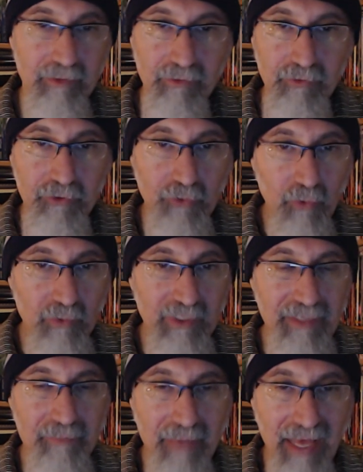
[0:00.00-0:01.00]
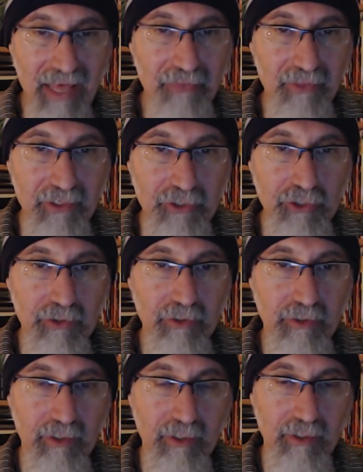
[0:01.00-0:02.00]
the only math
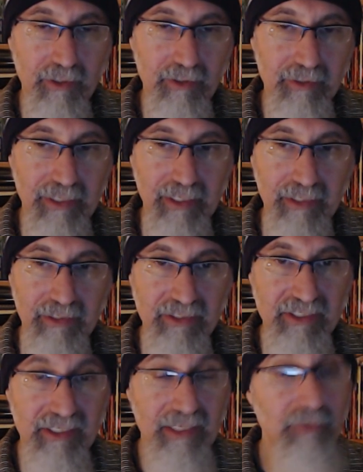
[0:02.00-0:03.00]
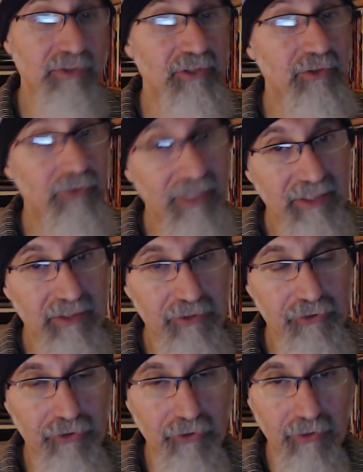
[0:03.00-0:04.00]
teacher that I can say was a great
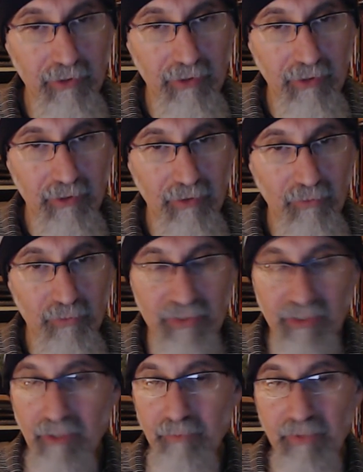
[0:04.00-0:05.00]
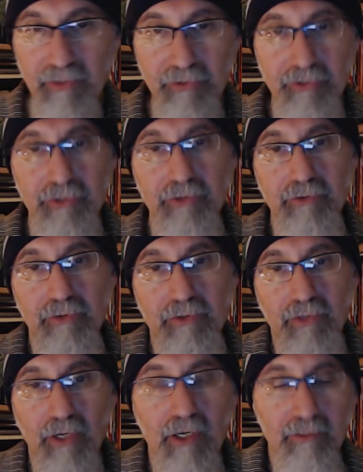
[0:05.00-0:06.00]
teacher was not because she
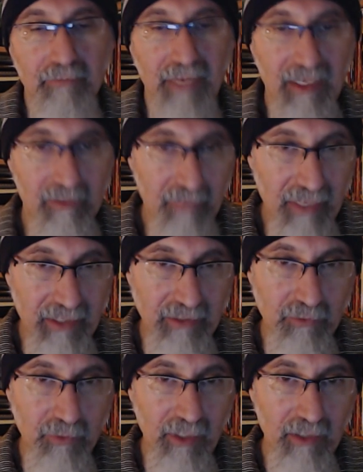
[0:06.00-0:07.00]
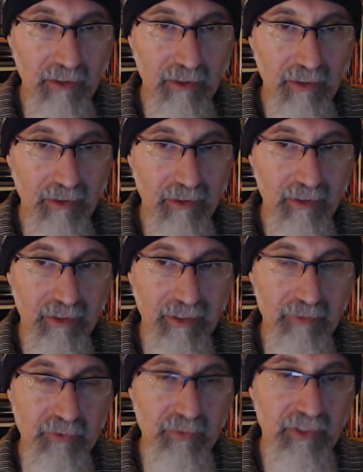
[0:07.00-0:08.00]
taught mathematics well,
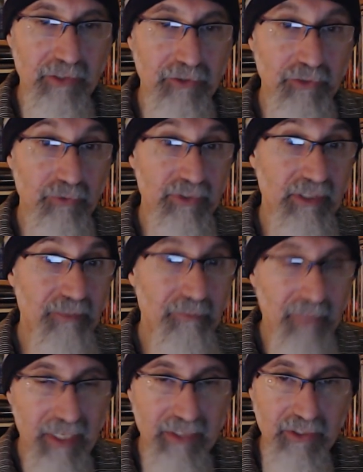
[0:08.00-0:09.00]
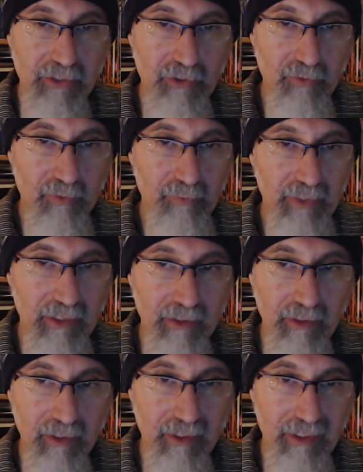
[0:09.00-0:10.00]
it was because she was an amazing human
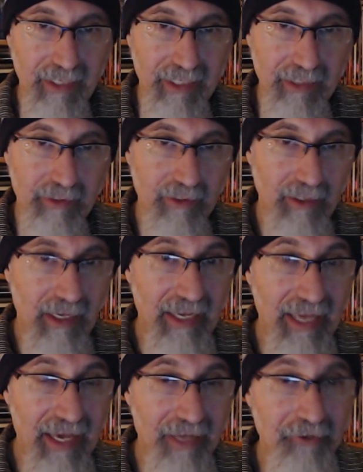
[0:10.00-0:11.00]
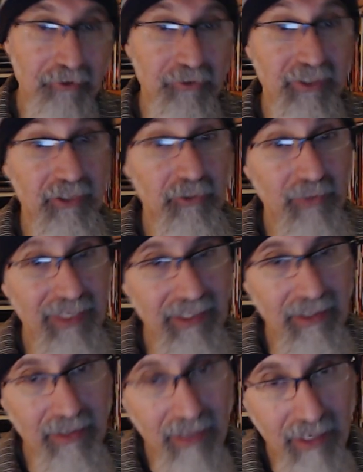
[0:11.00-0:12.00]
being. And I had her in grade
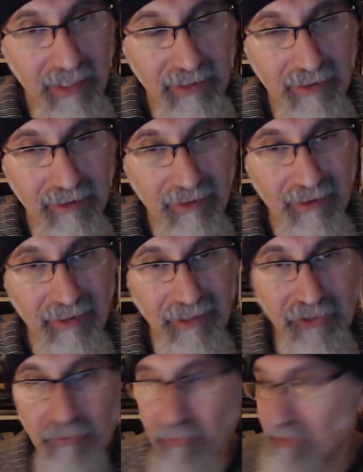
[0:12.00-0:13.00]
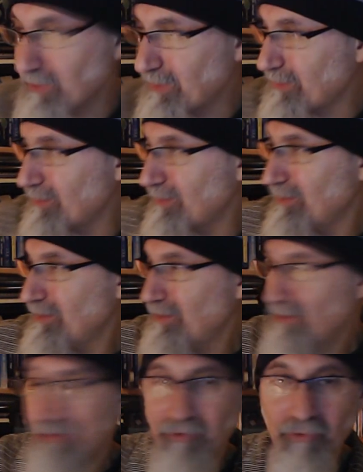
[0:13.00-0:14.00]
nine, and she was like a
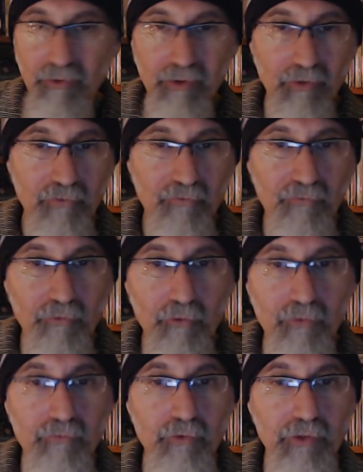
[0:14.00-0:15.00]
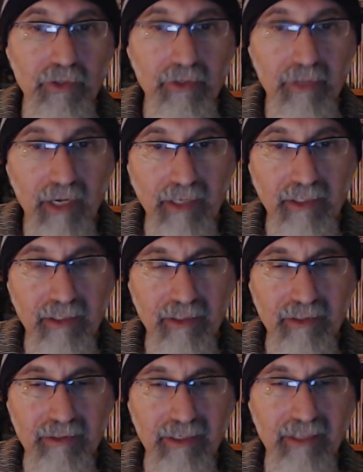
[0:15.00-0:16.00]
you know, four foot nun
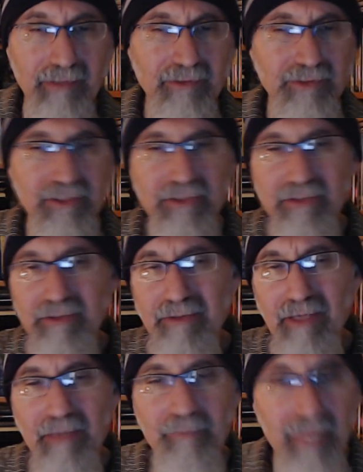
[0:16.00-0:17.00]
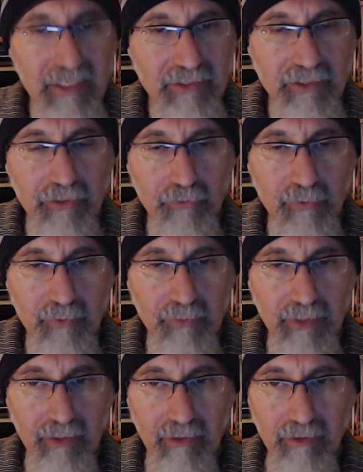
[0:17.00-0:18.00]
that just amazing human
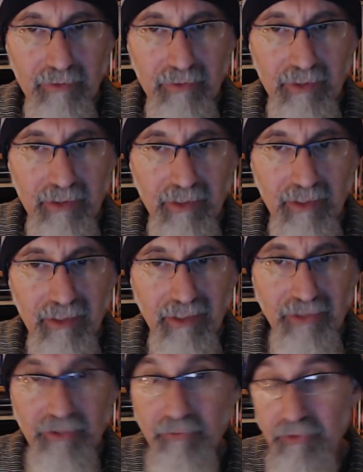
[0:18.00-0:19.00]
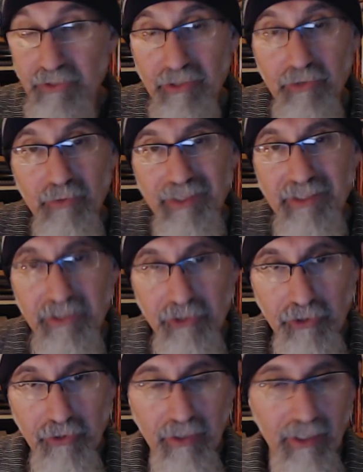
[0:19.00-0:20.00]
being, right? And she was just a great
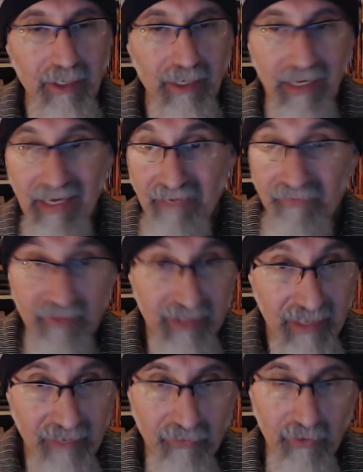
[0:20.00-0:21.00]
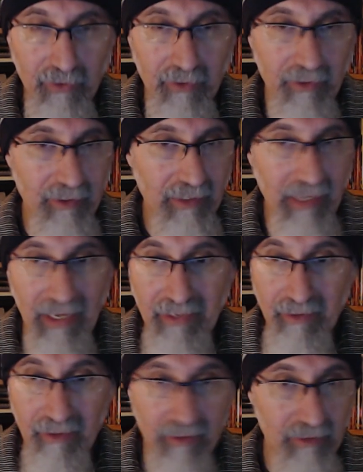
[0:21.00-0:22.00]
teacher. I've never had
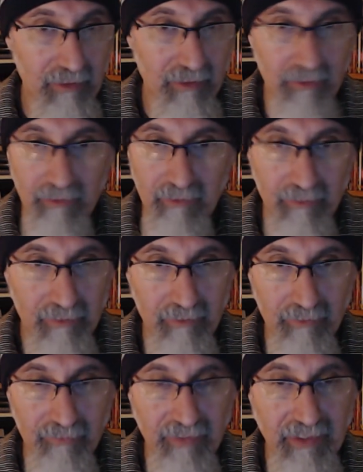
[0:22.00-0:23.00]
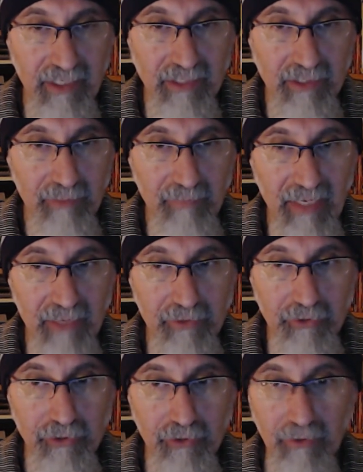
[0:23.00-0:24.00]
a fantastic math
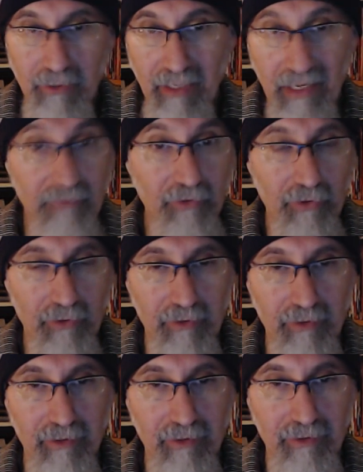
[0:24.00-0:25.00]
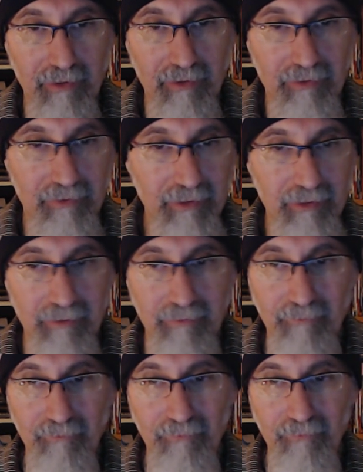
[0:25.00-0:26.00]
teacher ever, right?
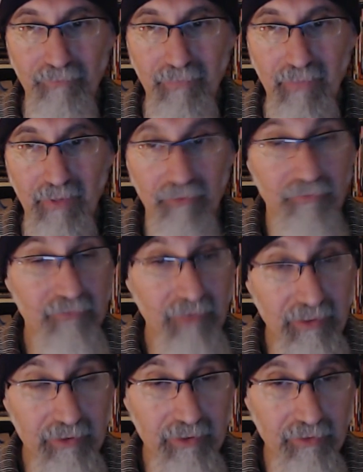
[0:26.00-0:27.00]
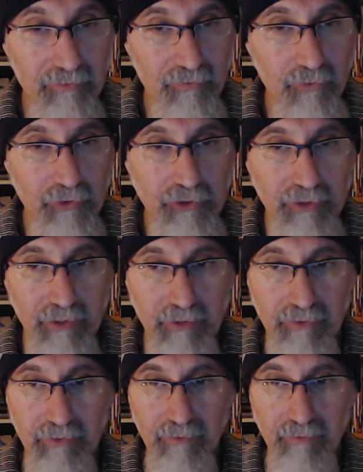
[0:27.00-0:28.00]
Very unfortunate.